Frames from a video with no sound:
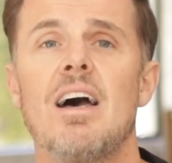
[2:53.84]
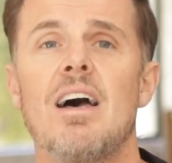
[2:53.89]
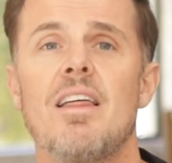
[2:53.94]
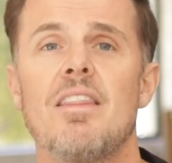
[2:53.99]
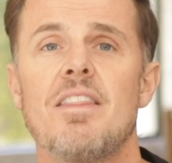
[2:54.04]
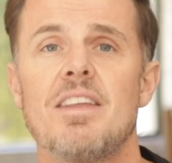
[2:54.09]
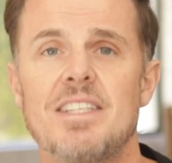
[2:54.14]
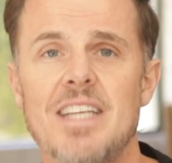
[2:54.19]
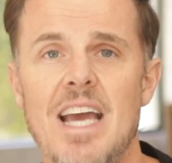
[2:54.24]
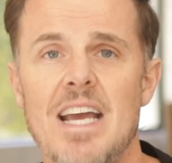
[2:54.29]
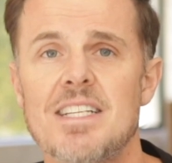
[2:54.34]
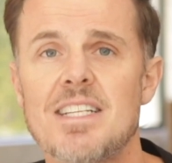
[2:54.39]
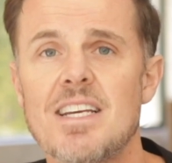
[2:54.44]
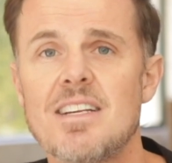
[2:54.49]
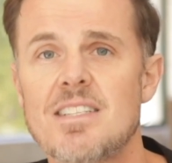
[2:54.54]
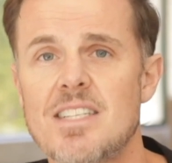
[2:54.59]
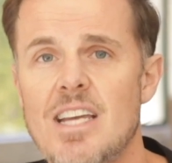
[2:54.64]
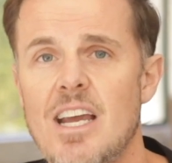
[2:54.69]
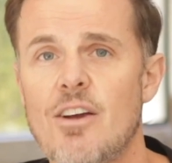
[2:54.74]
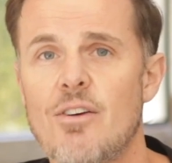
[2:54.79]
The data
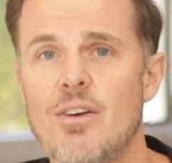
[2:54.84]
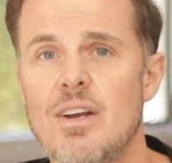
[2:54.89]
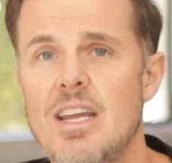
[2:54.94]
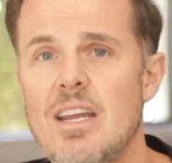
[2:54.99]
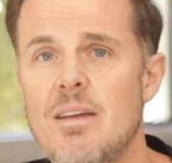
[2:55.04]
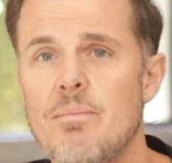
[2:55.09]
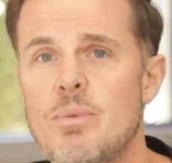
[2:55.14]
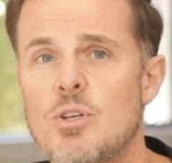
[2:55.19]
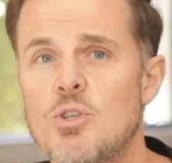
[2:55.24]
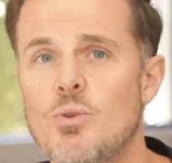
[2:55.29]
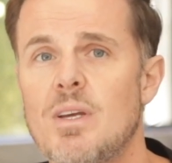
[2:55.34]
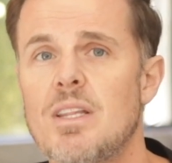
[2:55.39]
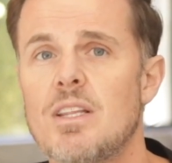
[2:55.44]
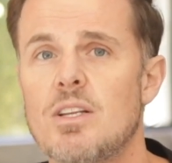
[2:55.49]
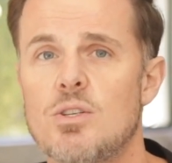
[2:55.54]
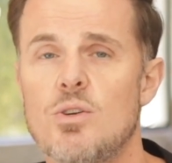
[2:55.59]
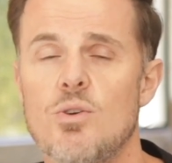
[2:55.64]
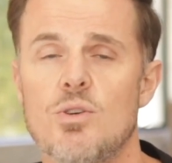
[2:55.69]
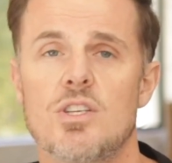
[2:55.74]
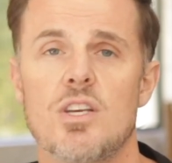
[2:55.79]
integrity between the
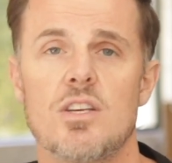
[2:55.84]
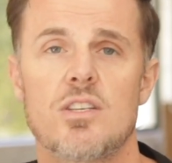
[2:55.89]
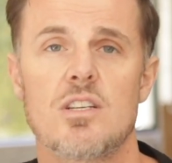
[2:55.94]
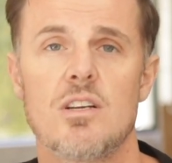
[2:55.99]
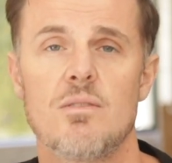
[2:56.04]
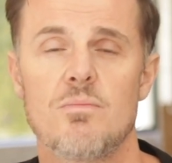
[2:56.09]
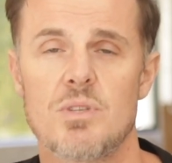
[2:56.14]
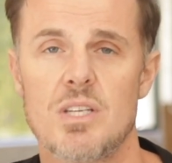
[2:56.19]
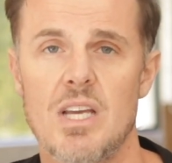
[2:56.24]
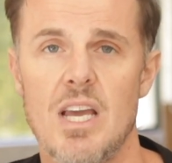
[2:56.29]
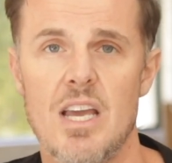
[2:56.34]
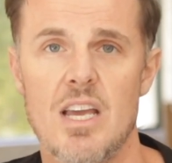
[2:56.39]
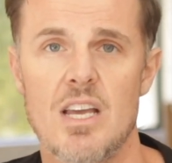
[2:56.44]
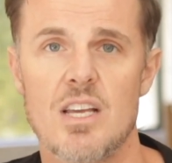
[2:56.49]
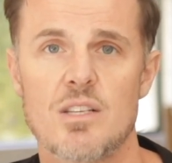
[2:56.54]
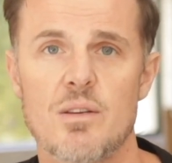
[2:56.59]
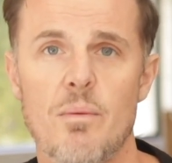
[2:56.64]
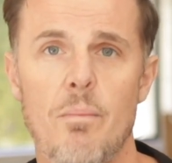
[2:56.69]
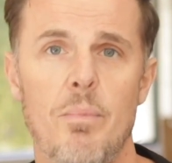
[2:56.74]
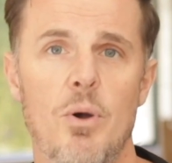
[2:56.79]
two systems
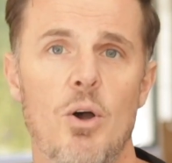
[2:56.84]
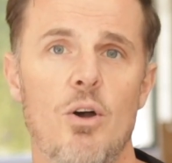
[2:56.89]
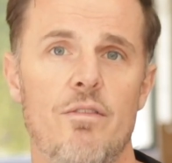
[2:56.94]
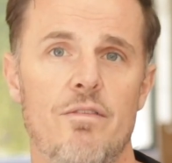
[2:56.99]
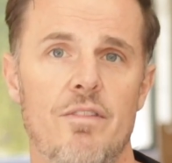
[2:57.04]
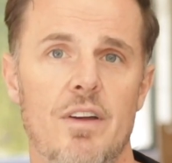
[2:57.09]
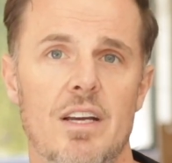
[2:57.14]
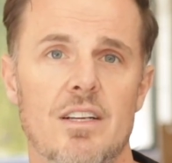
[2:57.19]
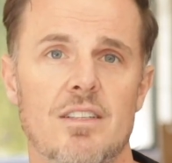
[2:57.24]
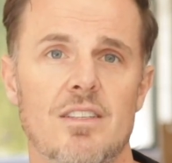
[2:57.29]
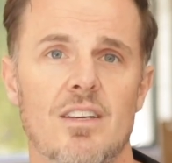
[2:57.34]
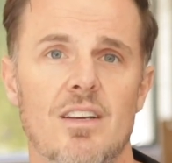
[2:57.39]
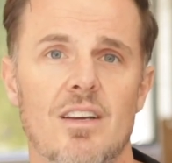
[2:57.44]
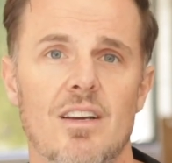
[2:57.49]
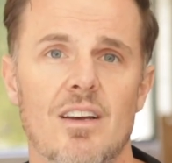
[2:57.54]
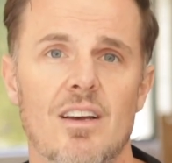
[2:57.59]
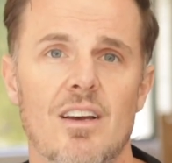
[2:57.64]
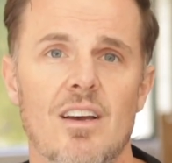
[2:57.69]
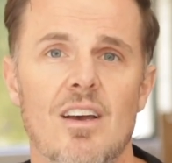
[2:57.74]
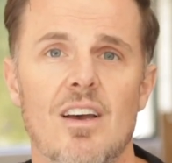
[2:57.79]
is perfect.
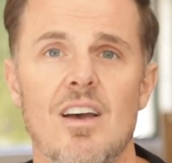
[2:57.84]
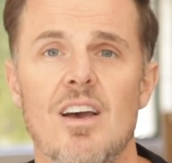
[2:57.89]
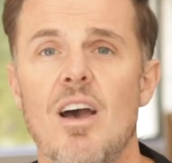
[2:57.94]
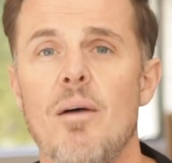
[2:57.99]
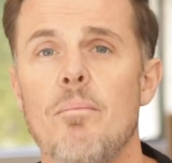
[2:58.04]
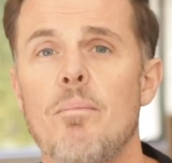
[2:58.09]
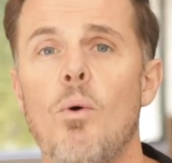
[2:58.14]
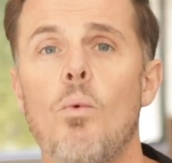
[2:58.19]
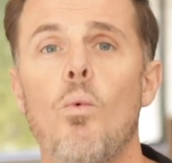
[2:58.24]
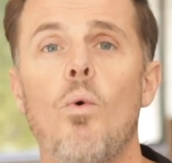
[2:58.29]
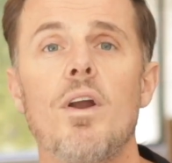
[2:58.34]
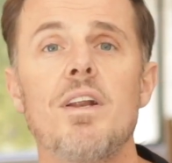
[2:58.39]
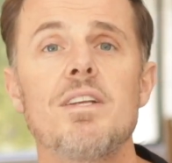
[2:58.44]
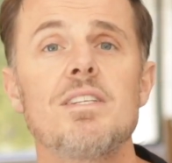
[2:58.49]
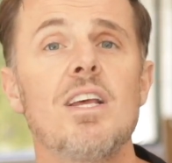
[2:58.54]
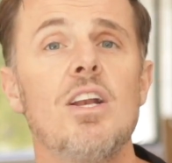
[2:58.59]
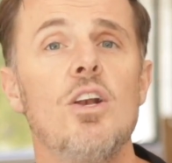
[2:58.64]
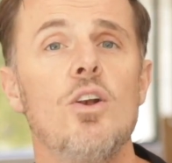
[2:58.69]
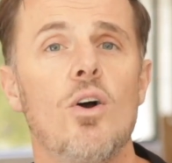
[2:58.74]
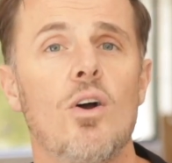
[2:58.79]
But what does
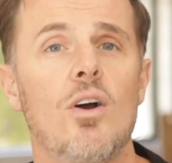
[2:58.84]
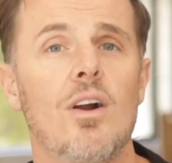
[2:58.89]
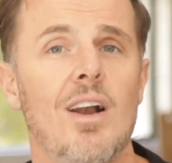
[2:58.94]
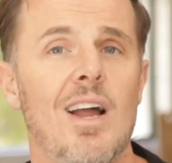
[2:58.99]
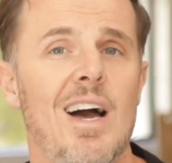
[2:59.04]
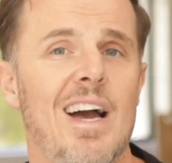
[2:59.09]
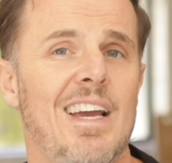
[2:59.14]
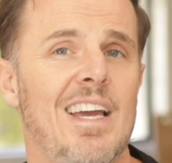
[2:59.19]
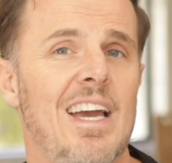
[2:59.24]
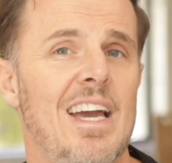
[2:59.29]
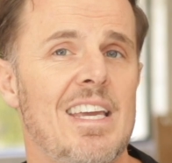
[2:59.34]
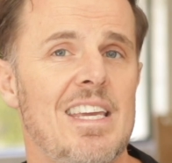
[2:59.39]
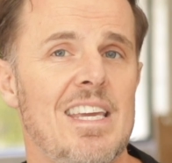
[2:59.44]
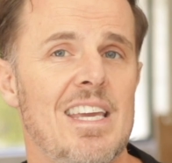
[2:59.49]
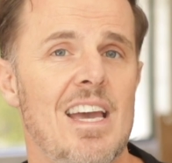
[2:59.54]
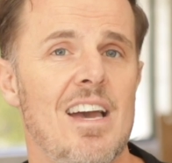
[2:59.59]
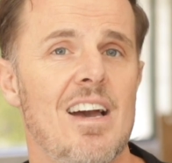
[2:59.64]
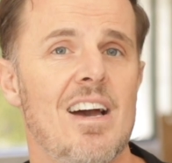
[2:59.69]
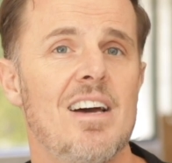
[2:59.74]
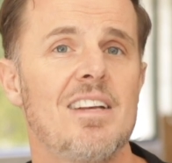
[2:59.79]
it look like a
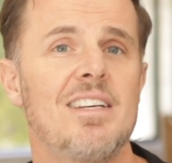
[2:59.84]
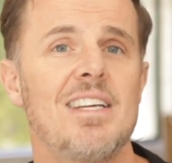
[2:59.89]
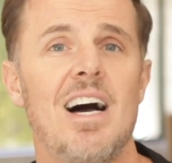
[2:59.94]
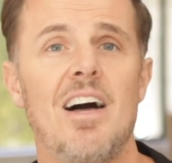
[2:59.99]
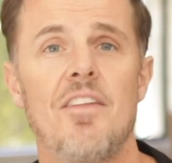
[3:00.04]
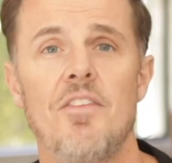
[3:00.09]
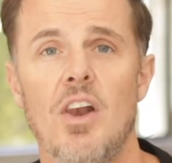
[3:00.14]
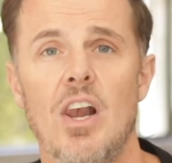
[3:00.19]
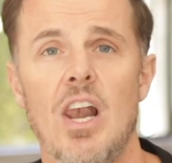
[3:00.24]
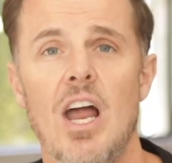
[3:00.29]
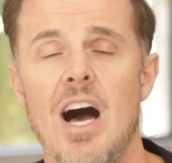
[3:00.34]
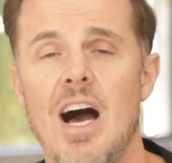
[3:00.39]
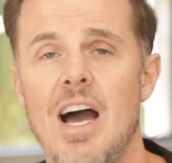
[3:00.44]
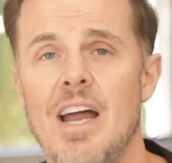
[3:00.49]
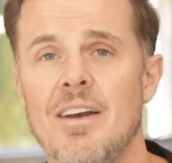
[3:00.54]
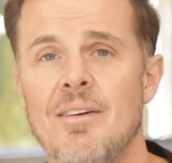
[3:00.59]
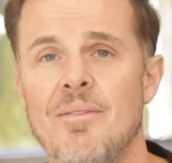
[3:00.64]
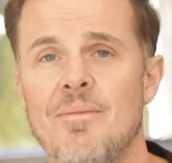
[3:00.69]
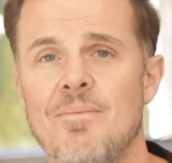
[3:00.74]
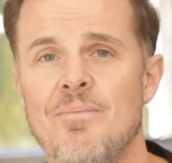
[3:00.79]
year down the line?
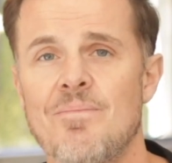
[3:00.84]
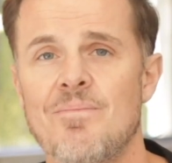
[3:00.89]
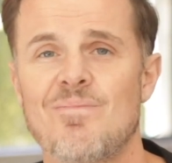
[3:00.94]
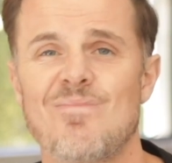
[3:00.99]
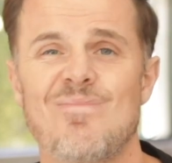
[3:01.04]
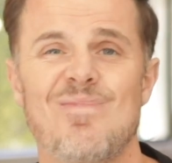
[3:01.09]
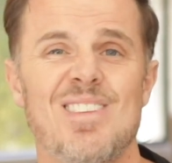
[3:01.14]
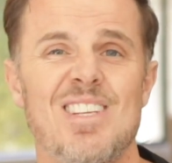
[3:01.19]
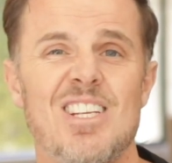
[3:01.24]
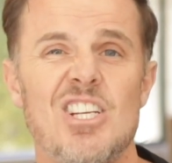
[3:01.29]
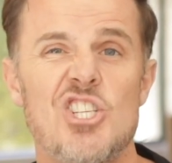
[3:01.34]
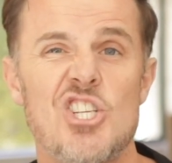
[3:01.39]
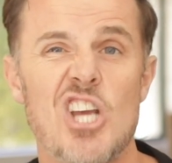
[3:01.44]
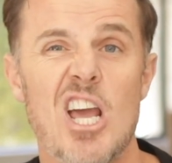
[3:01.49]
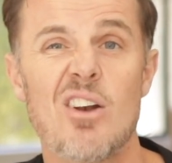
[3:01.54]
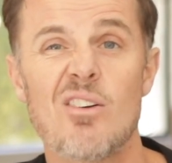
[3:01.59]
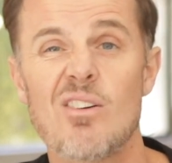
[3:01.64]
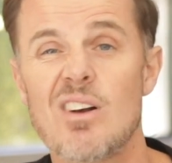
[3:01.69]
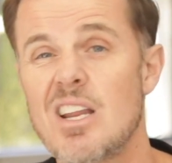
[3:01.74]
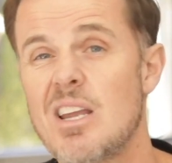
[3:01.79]

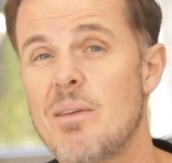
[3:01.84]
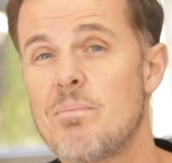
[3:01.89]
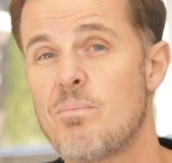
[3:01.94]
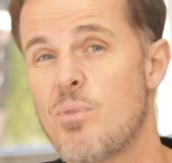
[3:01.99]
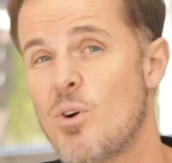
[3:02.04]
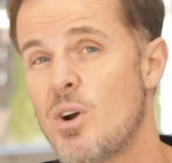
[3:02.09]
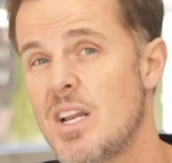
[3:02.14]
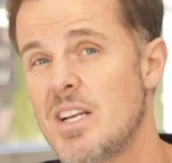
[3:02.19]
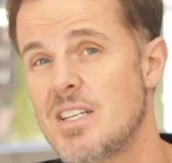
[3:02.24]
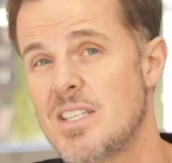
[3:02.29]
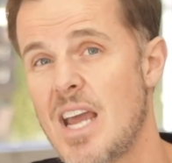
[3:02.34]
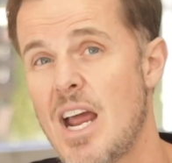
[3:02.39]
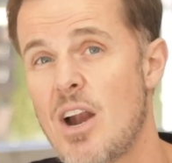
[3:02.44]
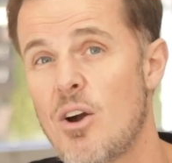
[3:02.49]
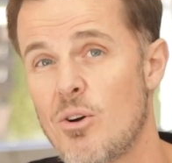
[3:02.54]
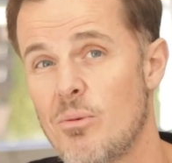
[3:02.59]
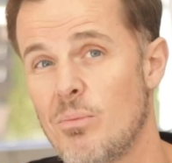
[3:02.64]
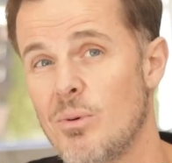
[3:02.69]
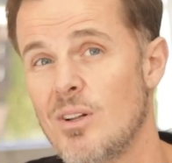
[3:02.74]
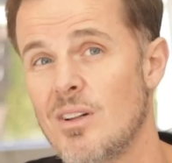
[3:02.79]
Generally pretty
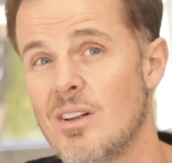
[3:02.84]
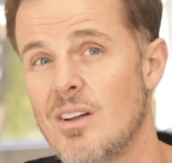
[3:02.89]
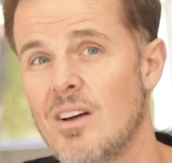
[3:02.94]
terrible.